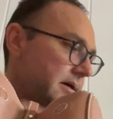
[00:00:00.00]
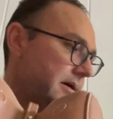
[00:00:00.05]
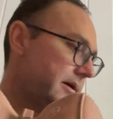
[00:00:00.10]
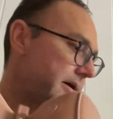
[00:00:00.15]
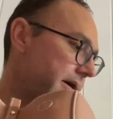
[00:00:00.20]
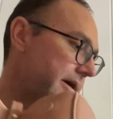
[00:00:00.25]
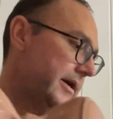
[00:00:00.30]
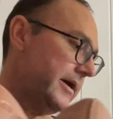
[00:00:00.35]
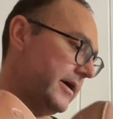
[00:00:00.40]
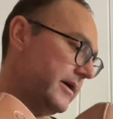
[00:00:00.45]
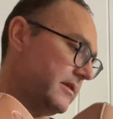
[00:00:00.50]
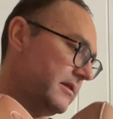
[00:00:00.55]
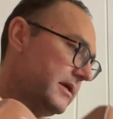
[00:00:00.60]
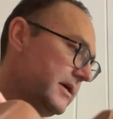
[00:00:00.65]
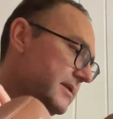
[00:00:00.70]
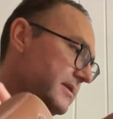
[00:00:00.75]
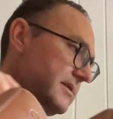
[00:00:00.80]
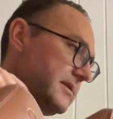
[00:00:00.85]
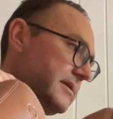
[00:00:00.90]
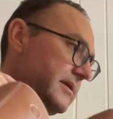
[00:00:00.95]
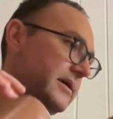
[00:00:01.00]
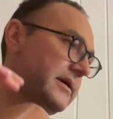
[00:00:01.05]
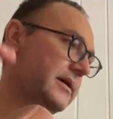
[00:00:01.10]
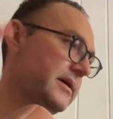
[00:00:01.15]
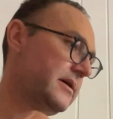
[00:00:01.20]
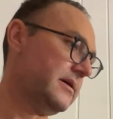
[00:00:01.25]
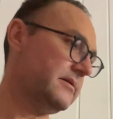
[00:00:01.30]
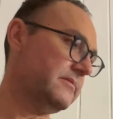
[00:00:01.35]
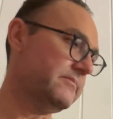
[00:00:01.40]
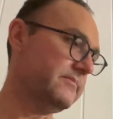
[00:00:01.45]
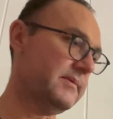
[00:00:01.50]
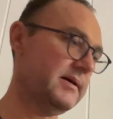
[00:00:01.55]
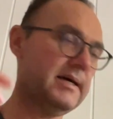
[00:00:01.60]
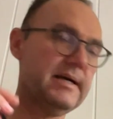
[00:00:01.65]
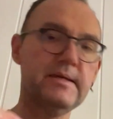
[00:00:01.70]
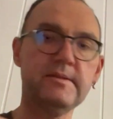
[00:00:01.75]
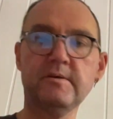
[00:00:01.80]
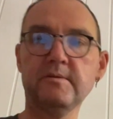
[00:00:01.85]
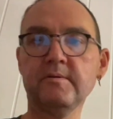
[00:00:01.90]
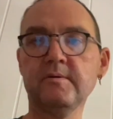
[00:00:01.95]
and let's say,
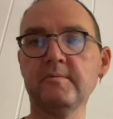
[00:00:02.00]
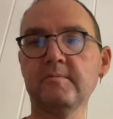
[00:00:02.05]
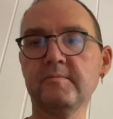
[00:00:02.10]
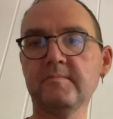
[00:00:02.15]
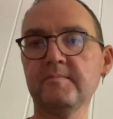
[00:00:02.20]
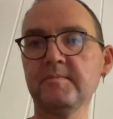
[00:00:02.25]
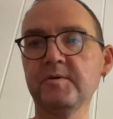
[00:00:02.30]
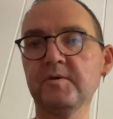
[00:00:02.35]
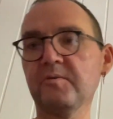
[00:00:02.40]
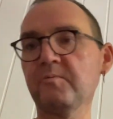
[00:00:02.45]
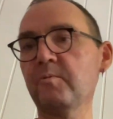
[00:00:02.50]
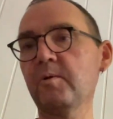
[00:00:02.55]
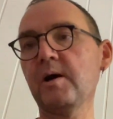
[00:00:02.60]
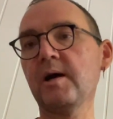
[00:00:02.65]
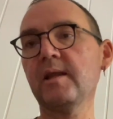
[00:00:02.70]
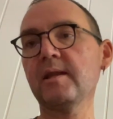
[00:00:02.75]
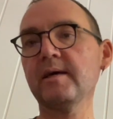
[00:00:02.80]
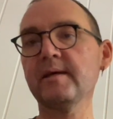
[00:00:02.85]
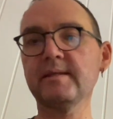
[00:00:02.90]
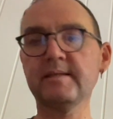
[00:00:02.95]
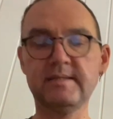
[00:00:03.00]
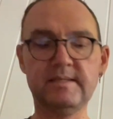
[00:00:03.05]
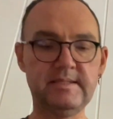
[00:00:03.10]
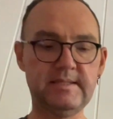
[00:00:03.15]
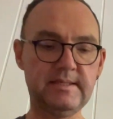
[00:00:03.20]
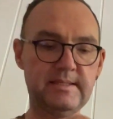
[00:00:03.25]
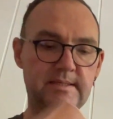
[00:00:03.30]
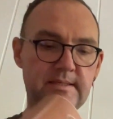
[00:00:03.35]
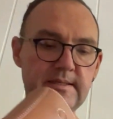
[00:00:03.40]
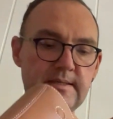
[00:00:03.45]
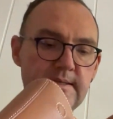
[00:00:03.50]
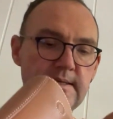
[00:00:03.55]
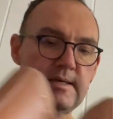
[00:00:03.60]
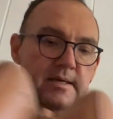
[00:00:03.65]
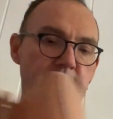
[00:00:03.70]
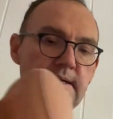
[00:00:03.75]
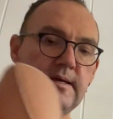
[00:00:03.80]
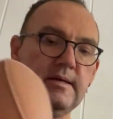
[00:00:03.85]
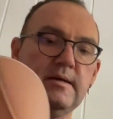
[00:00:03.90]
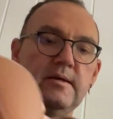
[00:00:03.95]
I don't know, your wallets,
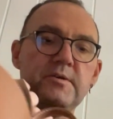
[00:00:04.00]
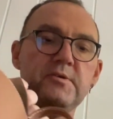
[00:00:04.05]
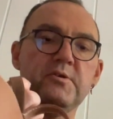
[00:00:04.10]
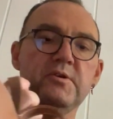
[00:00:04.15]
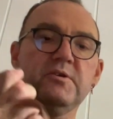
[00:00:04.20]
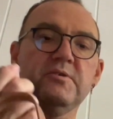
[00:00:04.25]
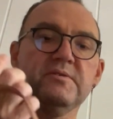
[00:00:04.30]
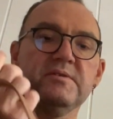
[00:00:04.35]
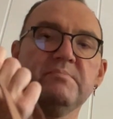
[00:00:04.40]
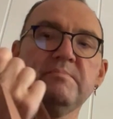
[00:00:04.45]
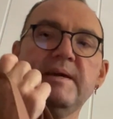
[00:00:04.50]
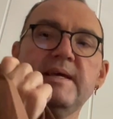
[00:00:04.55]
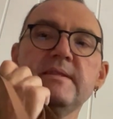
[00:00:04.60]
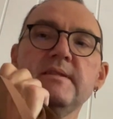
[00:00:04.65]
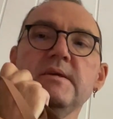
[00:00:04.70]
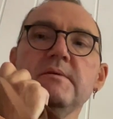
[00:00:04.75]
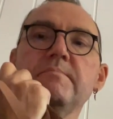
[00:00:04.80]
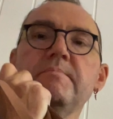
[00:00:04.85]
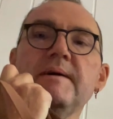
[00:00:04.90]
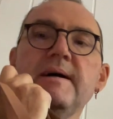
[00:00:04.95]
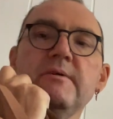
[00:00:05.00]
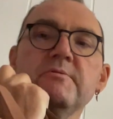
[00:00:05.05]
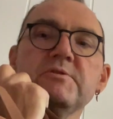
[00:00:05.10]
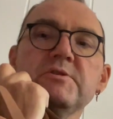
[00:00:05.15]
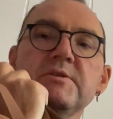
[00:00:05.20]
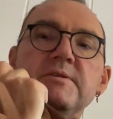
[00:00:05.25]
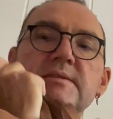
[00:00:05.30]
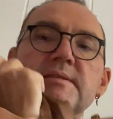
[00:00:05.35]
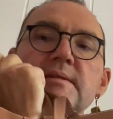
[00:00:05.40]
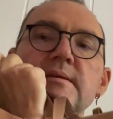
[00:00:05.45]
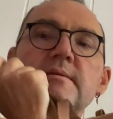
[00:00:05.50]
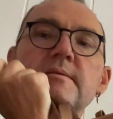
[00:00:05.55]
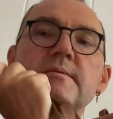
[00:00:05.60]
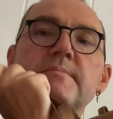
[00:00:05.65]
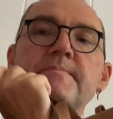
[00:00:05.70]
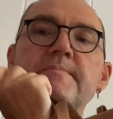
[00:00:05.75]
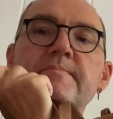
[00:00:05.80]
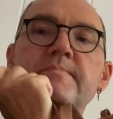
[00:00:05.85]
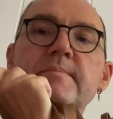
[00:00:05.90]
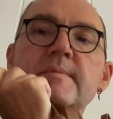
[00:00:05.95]
your cosmetic pouch
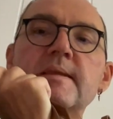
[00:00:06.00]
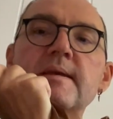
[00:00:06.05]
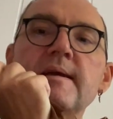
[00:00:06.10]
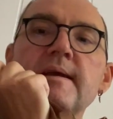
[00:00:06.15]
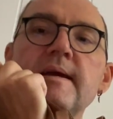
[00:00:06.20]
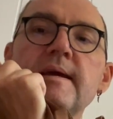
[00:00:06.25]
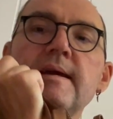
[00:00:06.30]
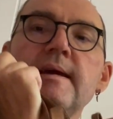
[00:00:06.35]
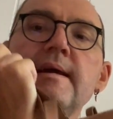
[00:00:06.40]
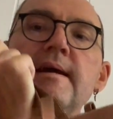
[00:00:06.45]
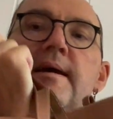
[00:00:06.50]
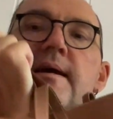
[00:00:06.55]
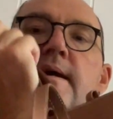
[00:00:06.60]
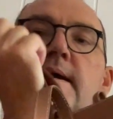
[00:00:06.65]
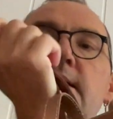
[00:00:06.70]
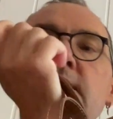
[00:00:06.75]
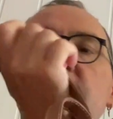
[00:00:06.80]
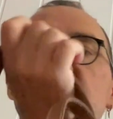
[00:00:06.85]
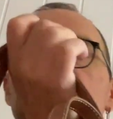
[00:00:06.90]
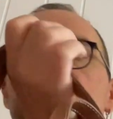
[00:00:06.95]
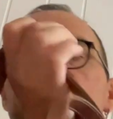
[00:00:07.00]
easily. It is